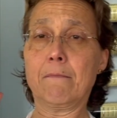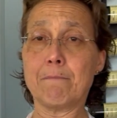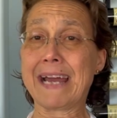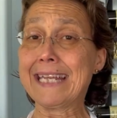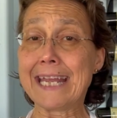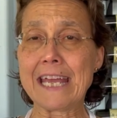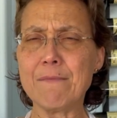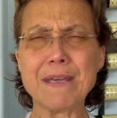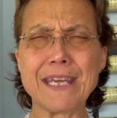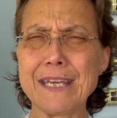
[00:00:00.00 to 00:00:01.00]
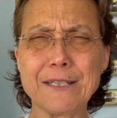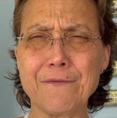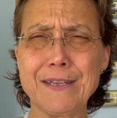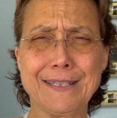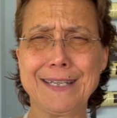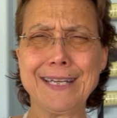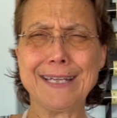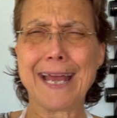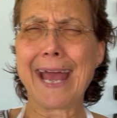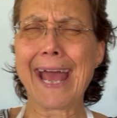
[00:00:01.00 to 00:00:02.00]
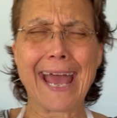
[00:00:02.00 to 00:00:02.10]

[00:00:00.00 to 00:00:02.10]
My name is Vitina,